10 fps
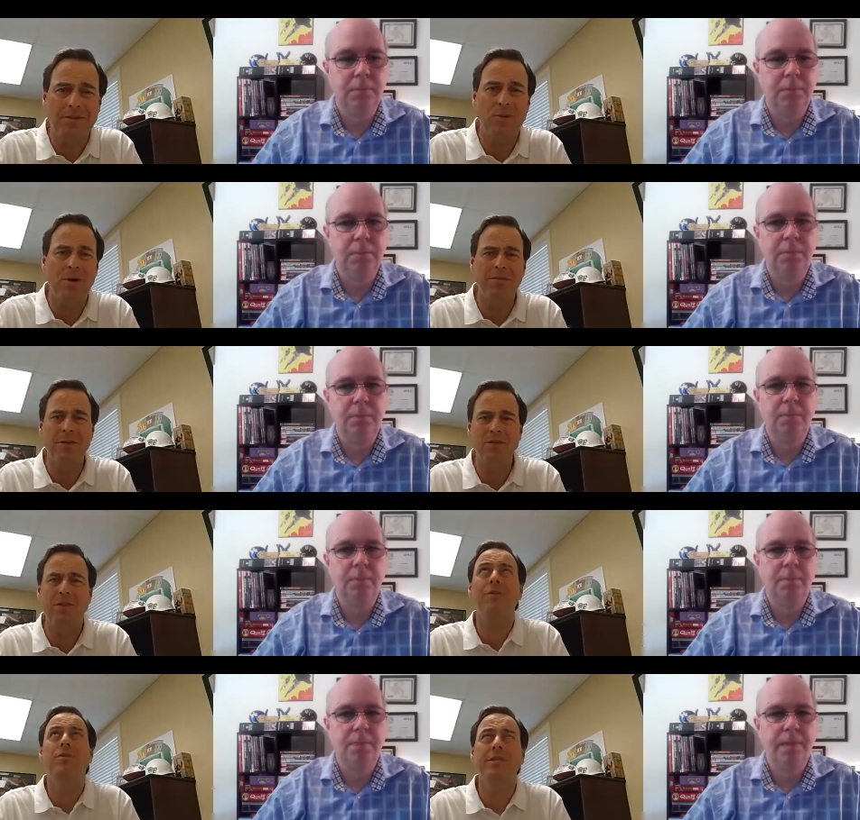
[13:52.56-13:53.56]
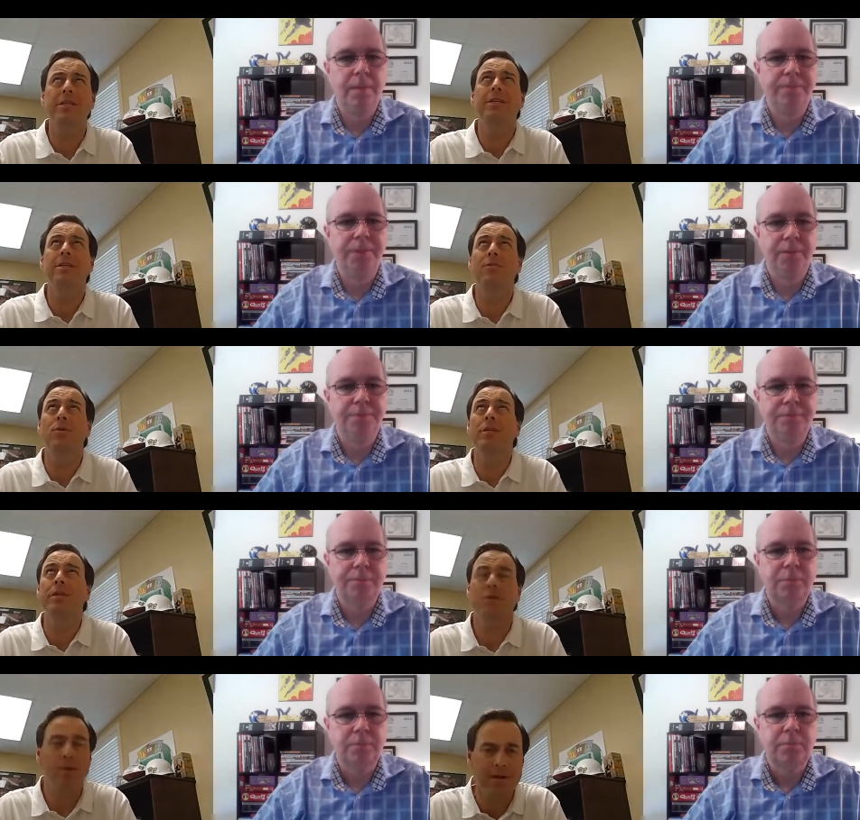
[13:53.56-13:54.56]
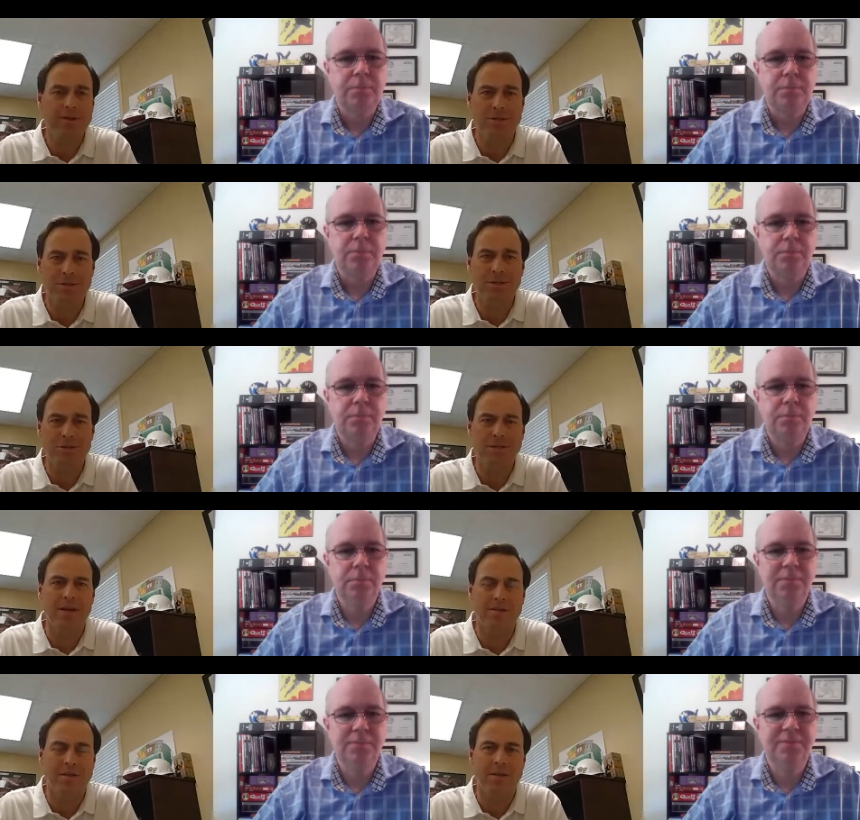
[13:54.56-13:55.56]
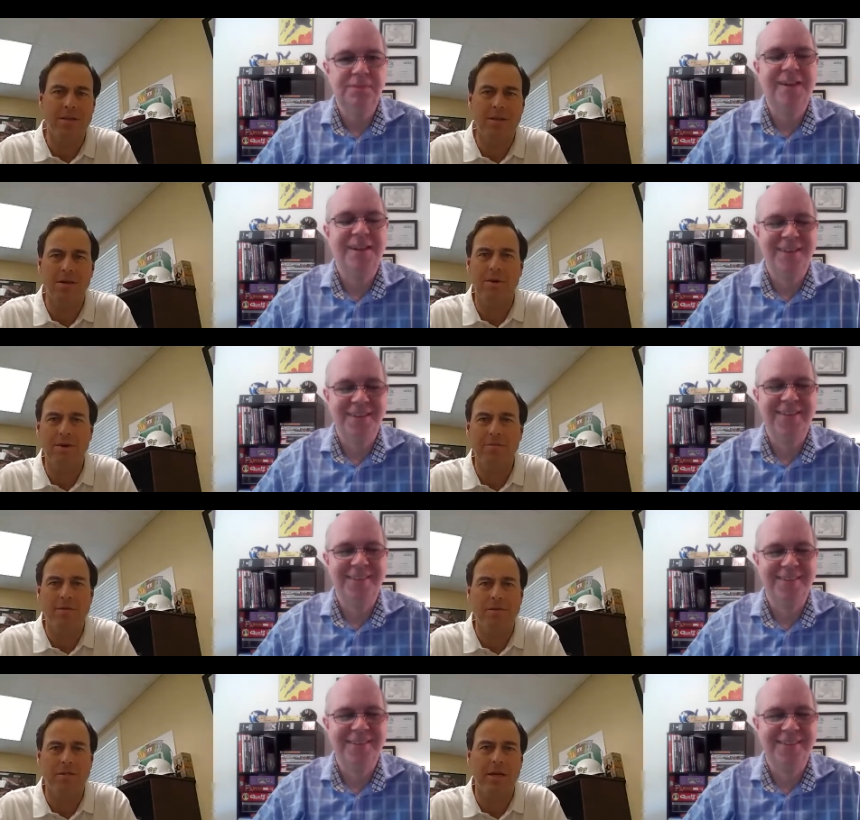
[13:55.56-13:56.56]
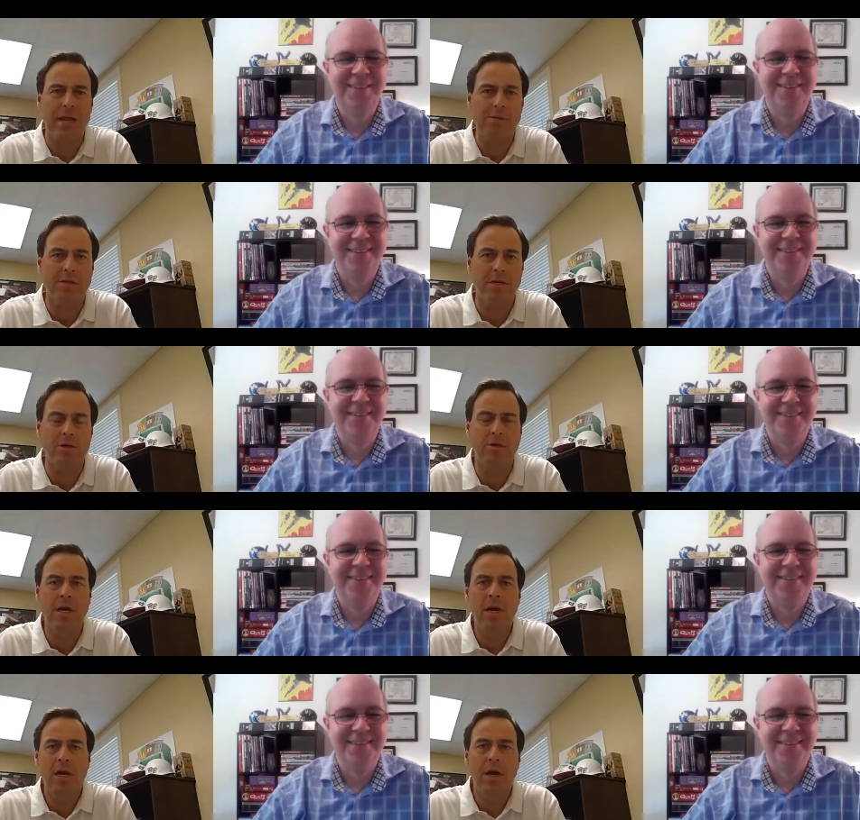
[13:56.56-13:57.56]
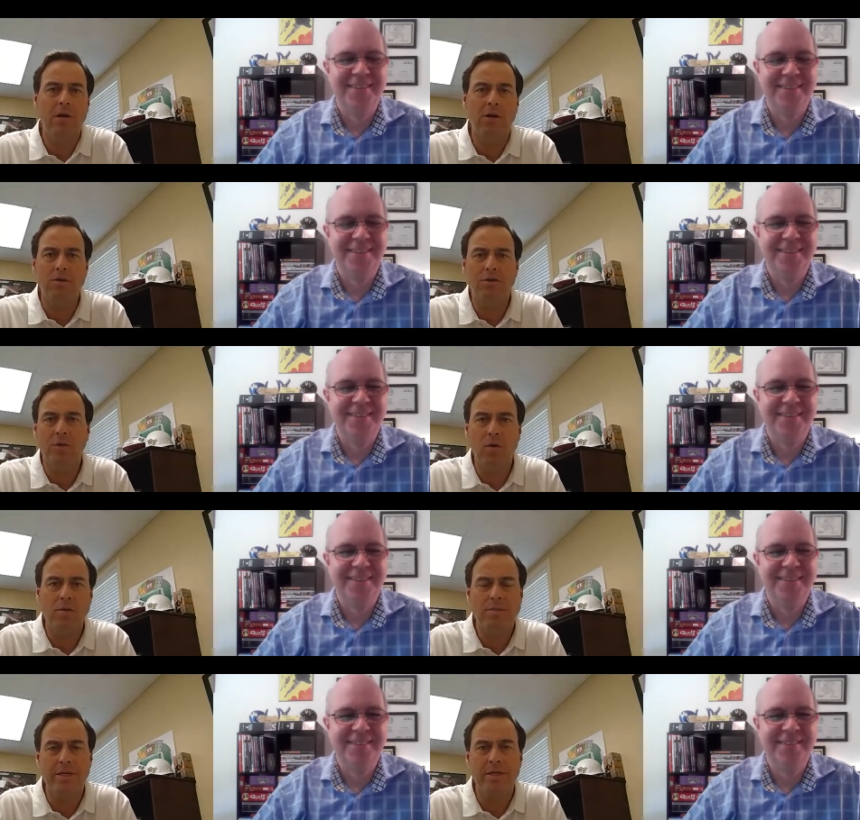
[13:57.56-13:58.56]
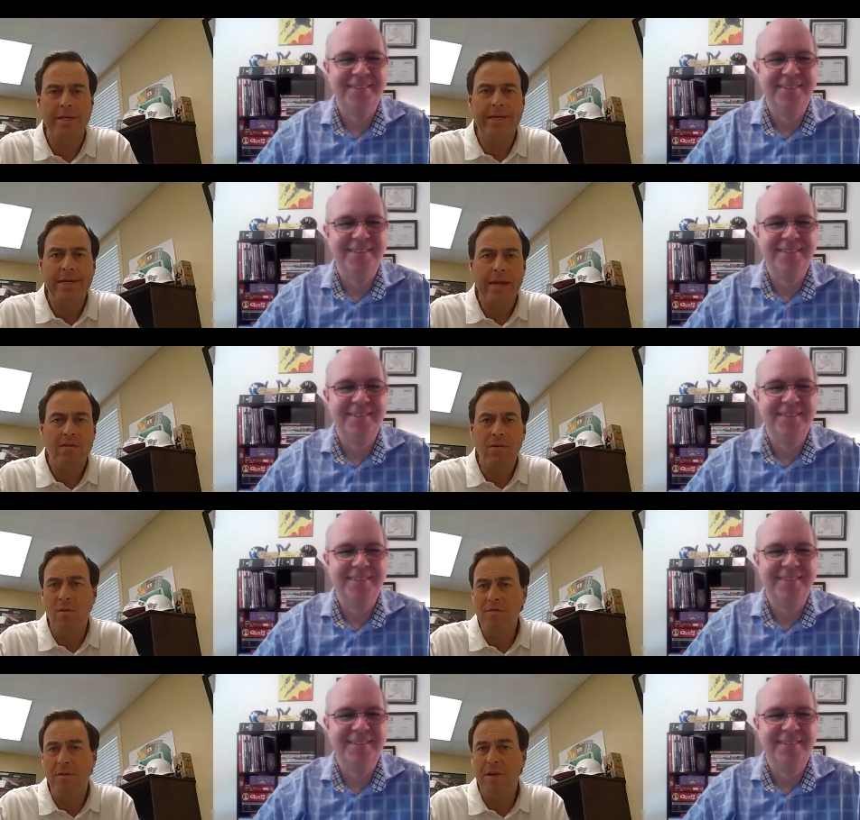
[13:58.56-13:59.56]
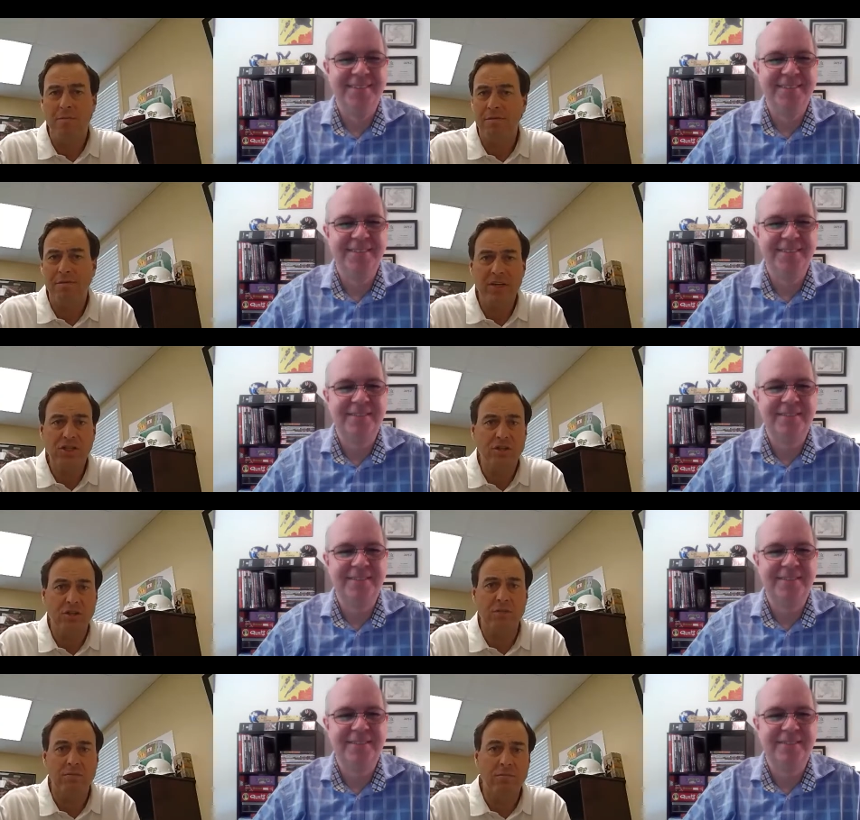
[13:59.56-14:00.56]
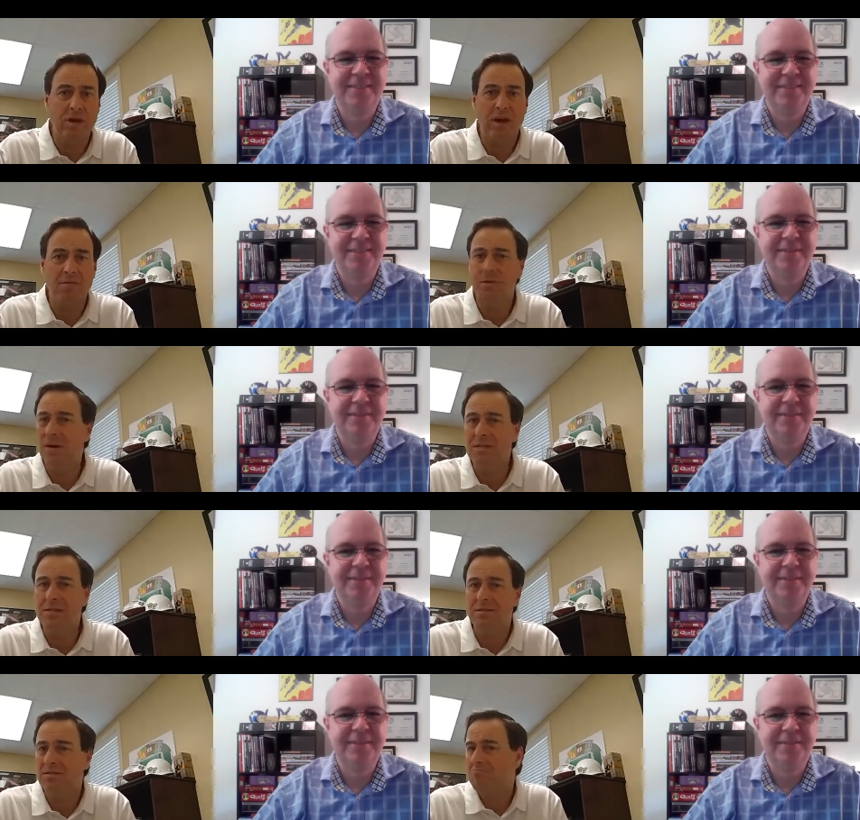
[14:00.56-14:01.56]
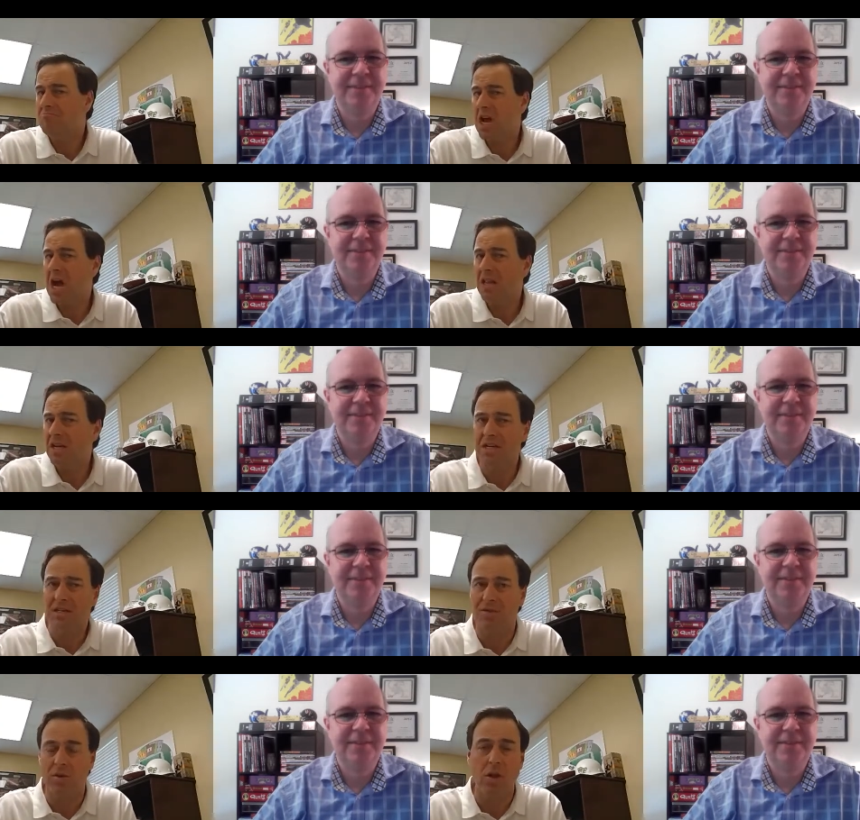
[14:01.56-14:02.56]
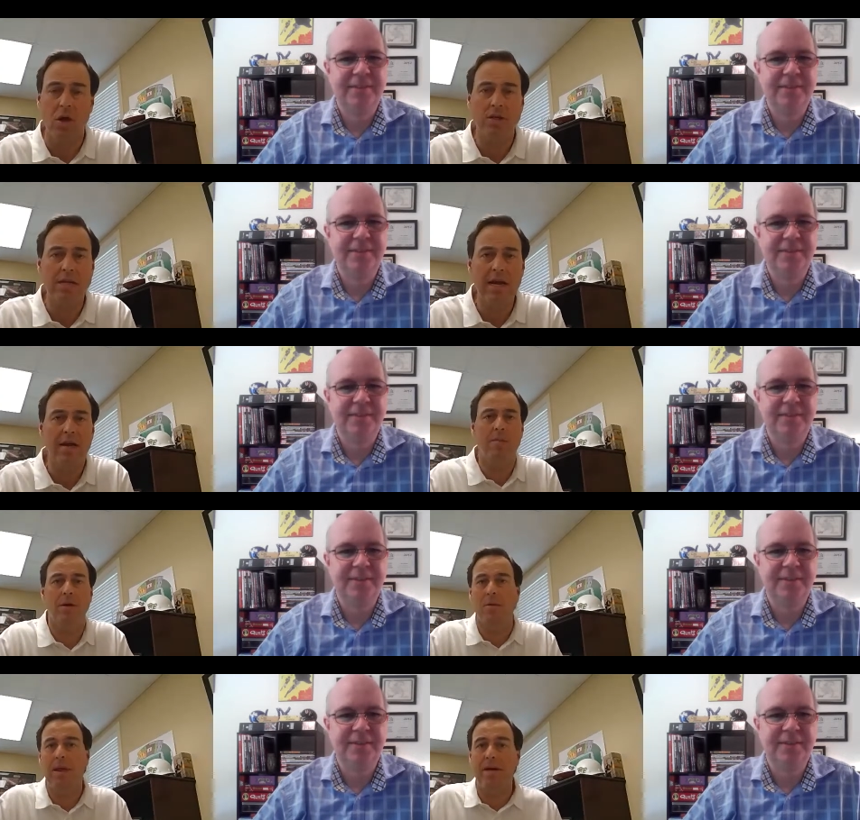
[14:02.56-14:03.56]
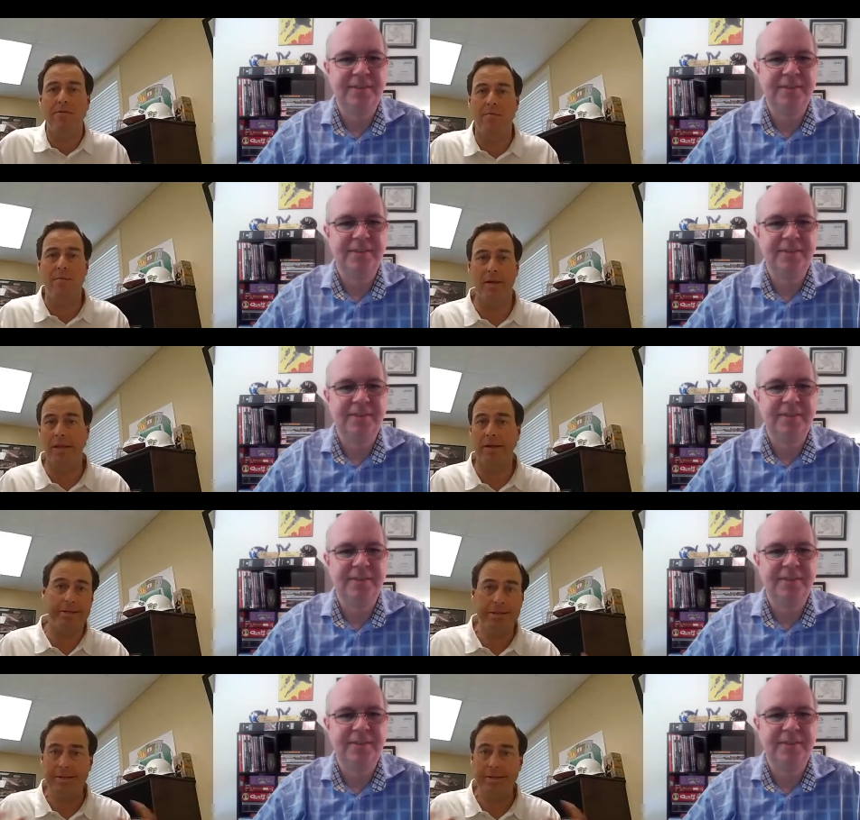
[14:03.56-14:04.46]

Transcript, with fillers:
Speaker 1: 12 years, 13 years, 14, 2006 or 7 is I think when I first came to know Coach Forbes, and so we've been professional friends and colleagues for a long time, but we haven't been like,